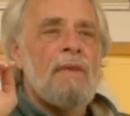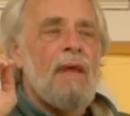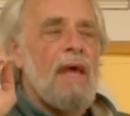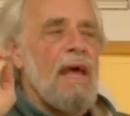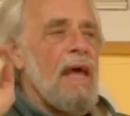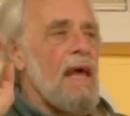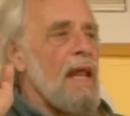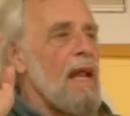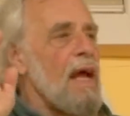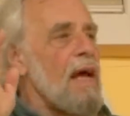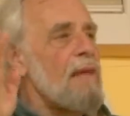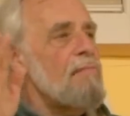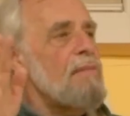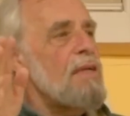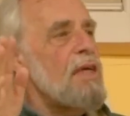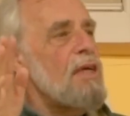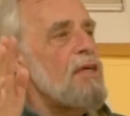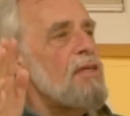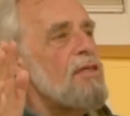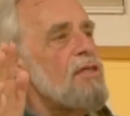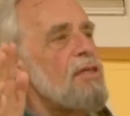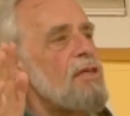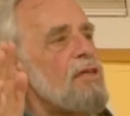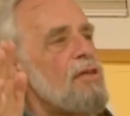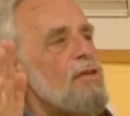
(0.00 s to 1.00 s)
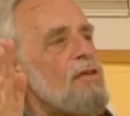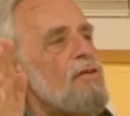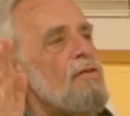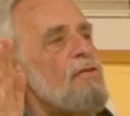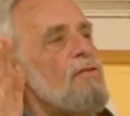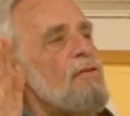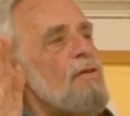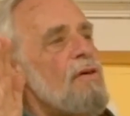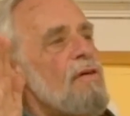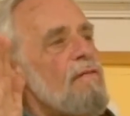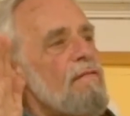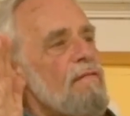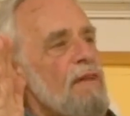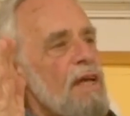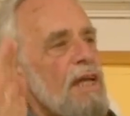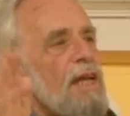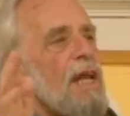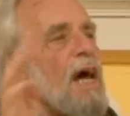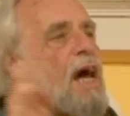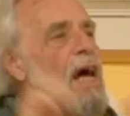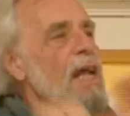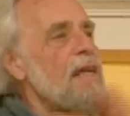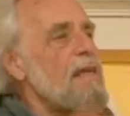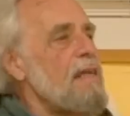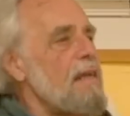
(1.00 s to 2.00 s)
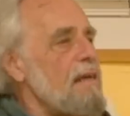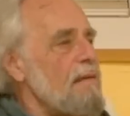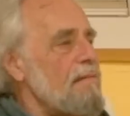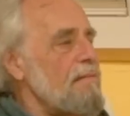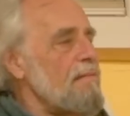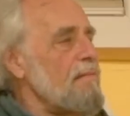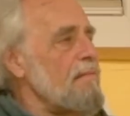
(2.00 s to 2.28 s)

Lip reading: And I'm teaching you Vedanta.